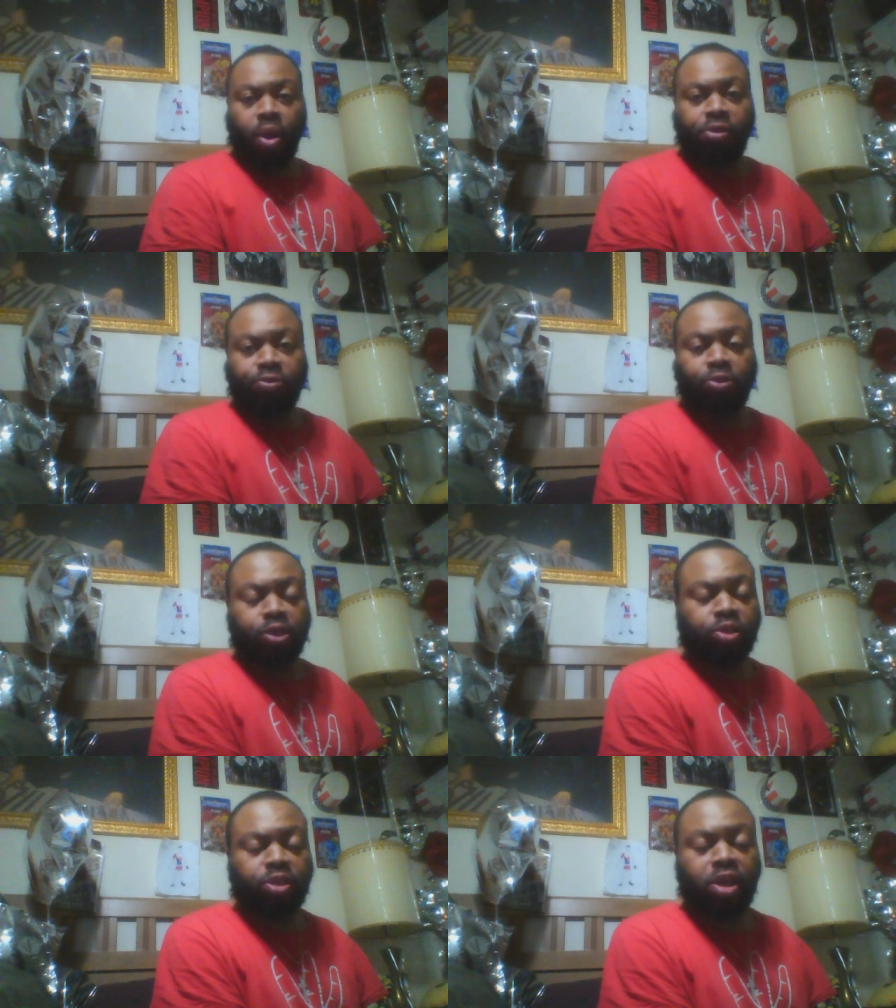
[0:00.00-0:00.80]
the
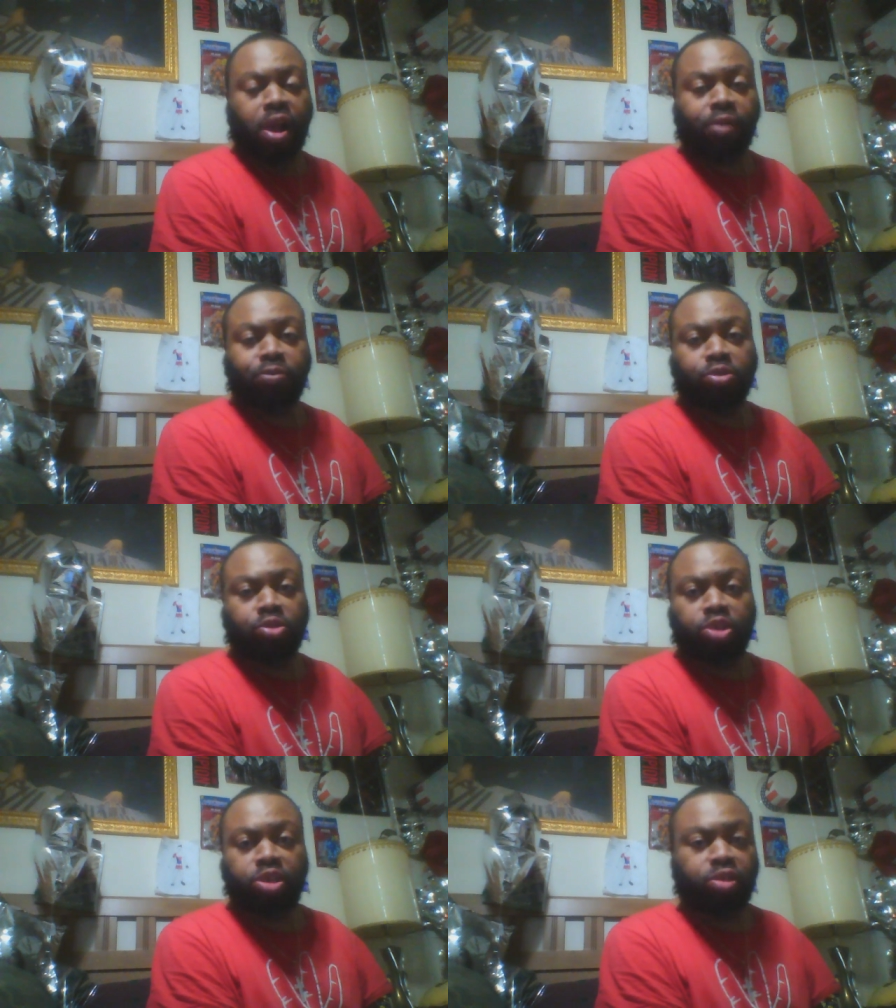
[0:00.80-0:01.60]
rest of the day I'm
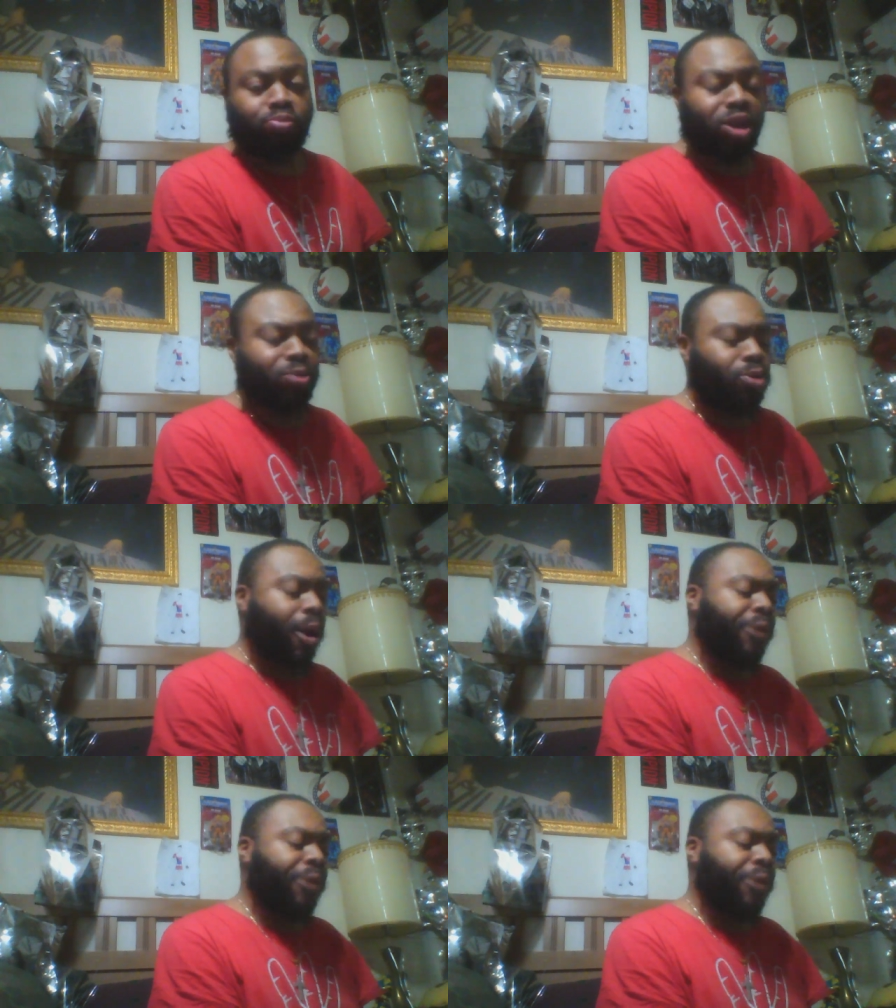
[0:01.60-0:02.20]
just chilling, baby.